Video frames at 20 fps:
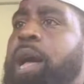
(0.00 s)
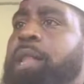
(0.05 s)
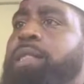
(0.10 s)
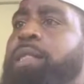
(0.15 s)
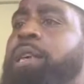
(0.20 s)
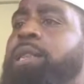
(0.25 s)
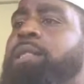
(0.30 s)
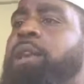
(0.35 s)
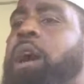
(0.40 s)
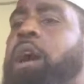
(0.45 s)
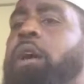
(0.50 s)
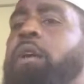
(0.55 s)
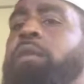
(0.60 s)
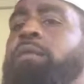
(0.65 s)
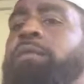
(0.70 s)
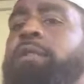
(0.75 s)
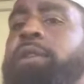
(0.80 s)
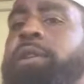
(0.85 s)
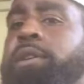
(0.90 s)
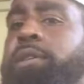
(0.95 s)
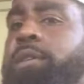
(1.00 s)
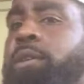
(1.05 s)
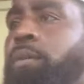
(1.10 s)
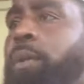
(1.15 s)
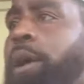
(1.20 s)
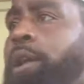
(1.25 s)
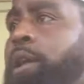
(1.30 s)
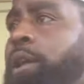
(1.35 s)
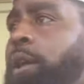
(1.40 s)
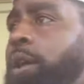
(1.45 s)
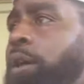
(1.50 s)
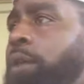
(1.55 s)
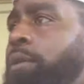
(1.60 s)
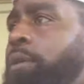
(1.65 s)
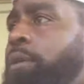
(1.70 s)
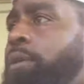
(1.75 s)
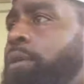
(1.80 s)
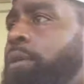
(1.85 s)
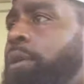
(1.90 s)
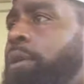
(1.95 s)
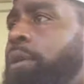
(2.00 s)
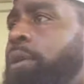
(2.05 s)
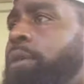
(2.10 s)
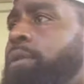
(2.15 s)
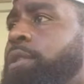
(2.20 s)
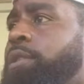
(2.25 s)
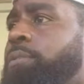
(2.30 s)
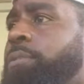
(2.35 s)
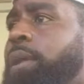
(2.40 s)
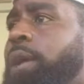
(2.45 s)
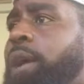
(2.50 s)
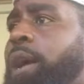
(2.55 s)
think the over is the way to go on this play.